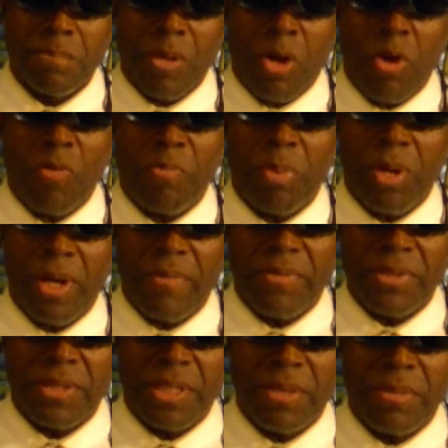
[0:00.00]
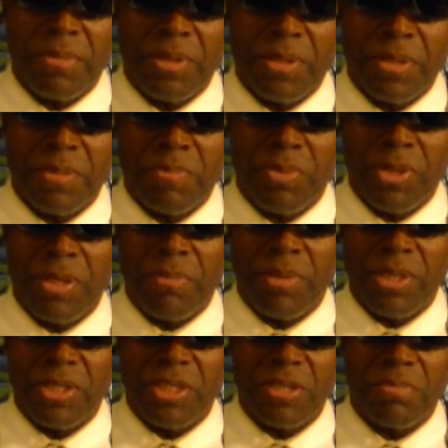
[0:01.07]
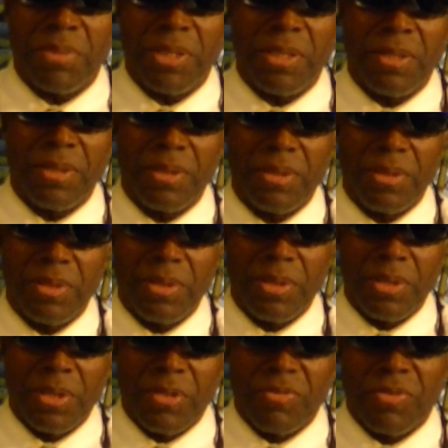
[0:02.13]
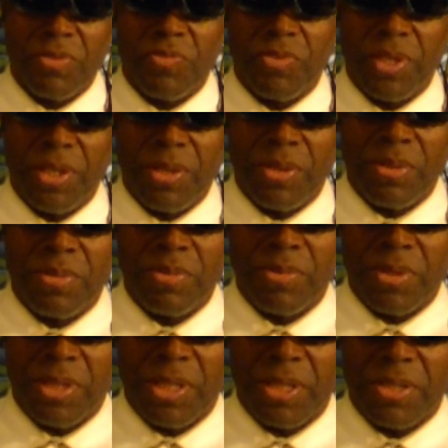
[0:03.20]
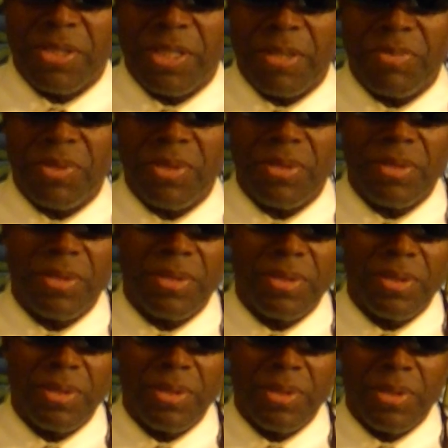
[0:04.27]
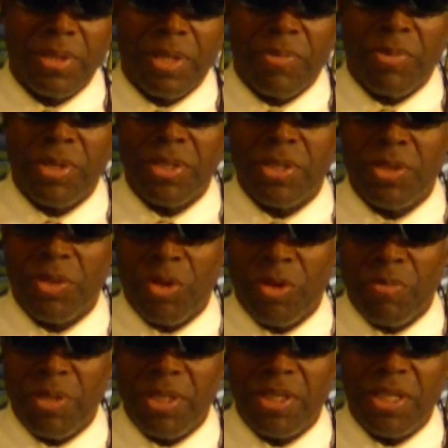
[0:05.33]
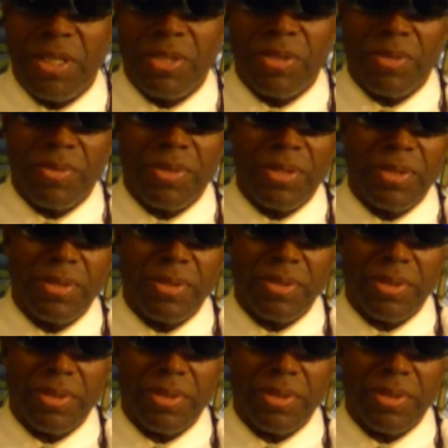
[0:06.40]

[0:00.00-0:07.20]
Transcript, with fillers: all prophecy pretty much has been fulfilled with the exception of what you heard me teach on.